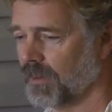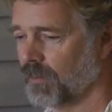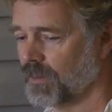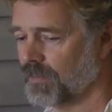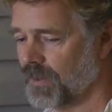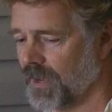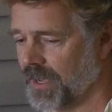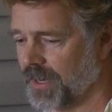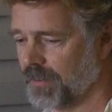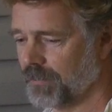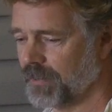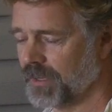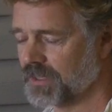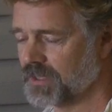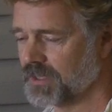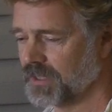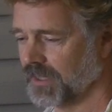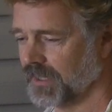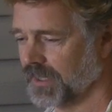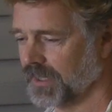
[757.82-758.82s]
We've had him
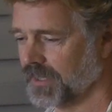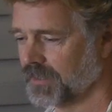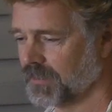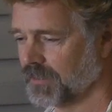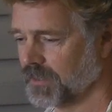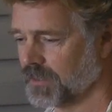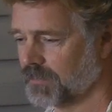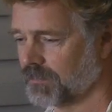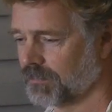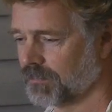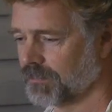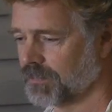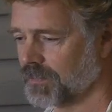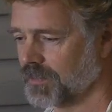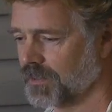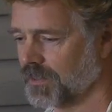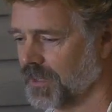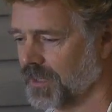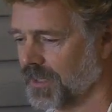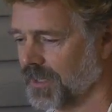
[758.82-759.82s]
at the
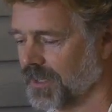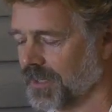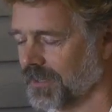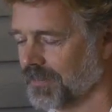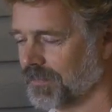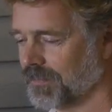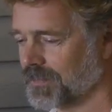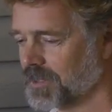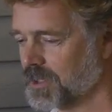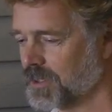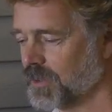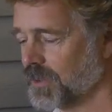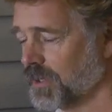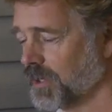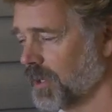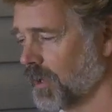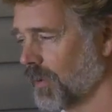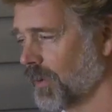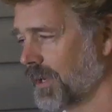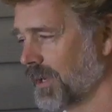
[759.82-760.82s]

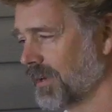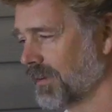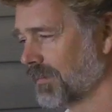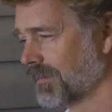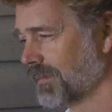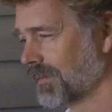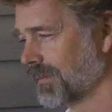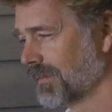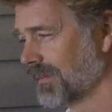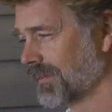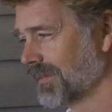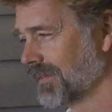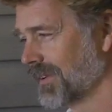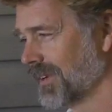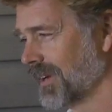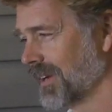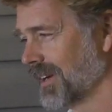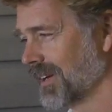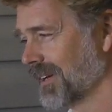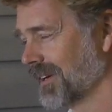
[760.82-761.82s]
studio in
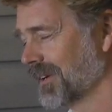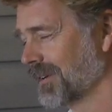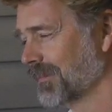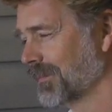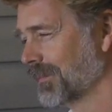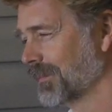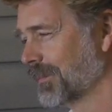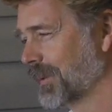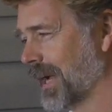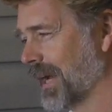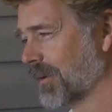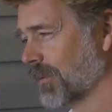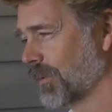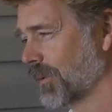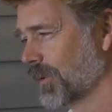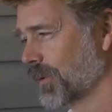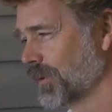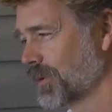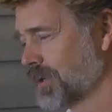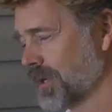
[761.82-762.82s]
Baton
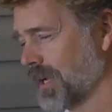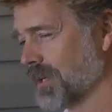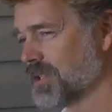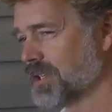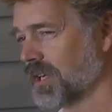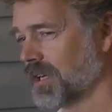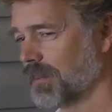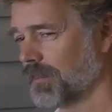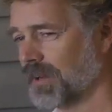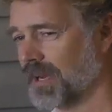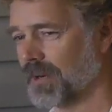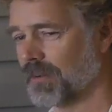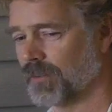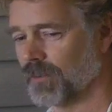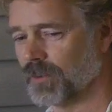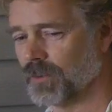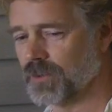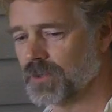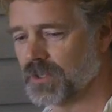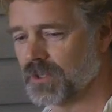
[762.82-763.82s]
Rouge, outside of Baton
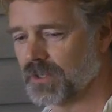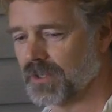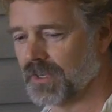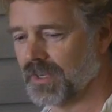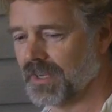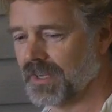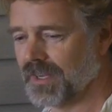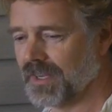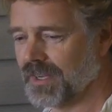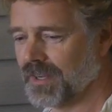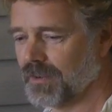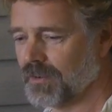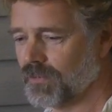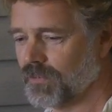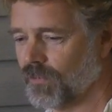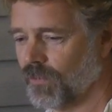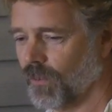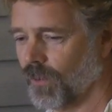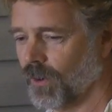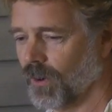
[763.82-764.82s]
Rouge,
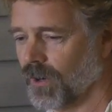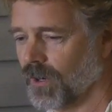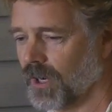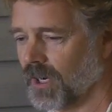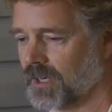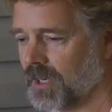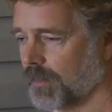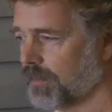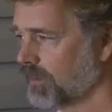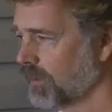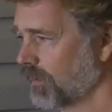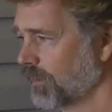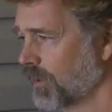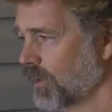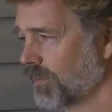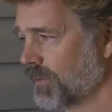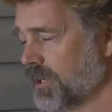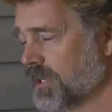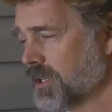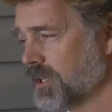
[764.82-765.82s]
for a couple of
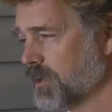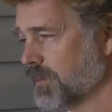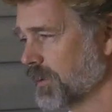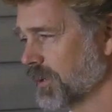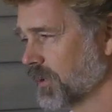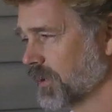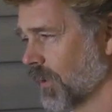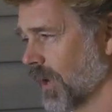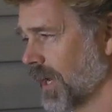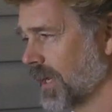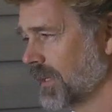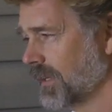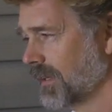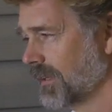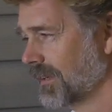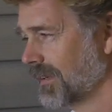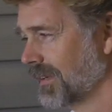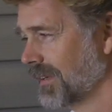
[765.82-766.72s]
movies. He's been great.